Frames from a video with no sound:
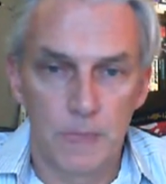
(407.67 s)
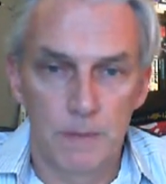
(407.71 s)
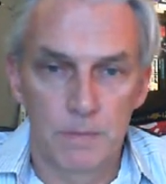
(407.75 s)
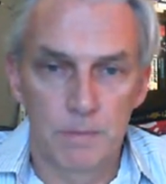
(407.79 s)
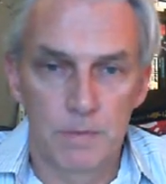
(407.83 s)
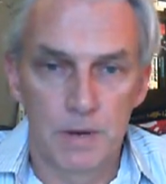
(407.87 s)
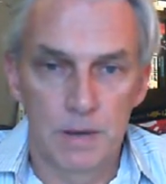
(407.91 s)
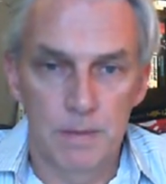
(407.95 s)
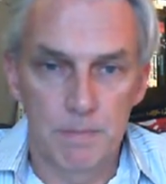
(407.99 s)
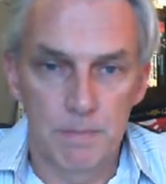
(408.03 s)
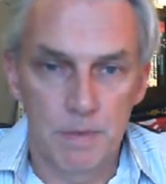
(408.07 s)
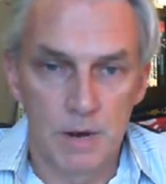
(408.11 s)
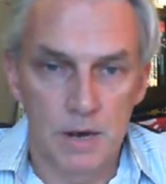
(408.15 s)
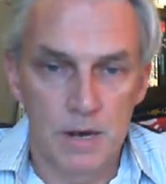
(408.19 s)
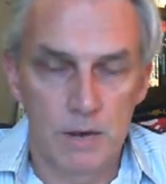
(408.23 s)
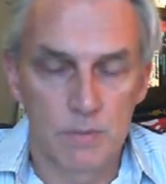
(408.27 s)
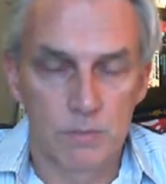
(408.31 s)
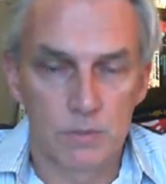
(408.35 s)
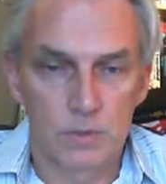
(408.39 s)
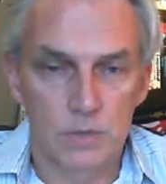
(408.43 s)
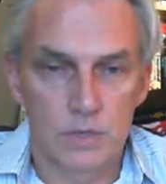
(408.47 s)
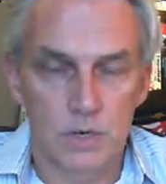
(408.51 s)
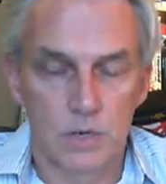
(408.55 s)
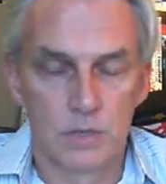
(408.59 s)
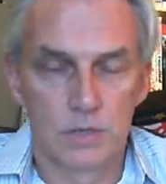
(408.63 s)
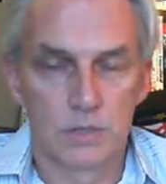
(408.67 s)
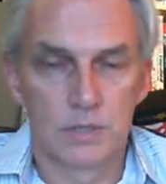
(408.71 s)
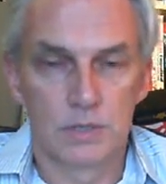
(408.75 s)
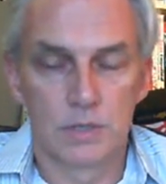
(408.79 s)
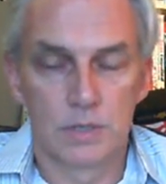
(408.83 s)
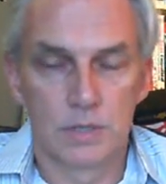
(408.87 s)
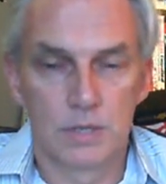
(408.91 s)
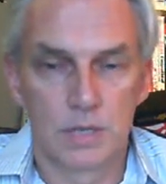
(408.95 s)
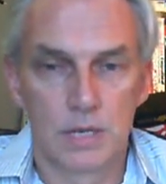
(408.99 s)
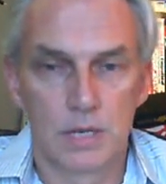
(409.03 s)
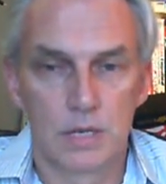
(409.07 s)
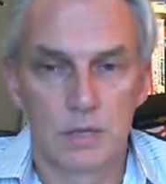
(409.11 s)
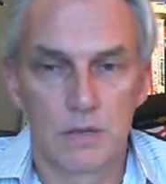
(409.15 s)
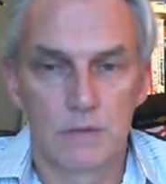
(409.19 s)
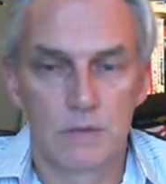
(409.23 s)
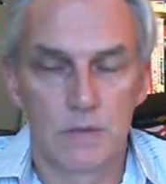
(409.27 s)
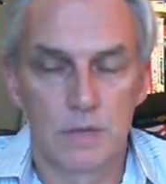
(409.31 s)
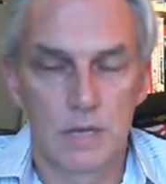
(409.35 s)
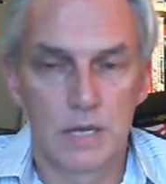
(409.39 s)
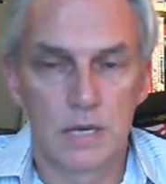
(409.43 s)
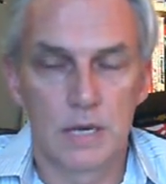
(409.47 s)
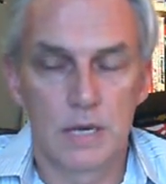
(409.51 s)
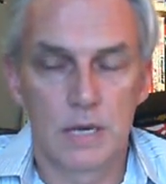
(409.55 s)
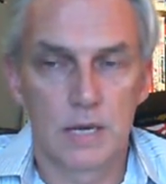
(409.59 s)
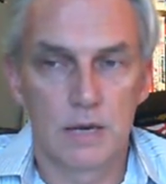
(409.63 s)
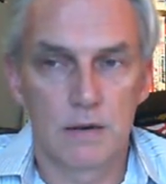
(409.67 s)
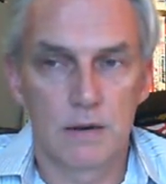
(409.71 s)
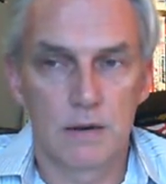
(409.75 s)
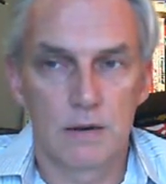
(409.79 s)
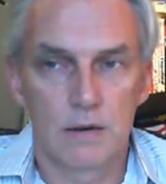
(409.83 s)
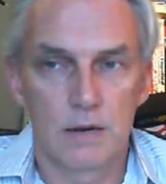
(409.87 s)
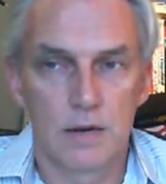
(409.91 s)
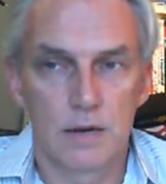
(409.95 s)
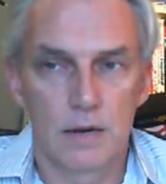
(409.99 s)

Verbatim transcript: my mind was constantly thinking,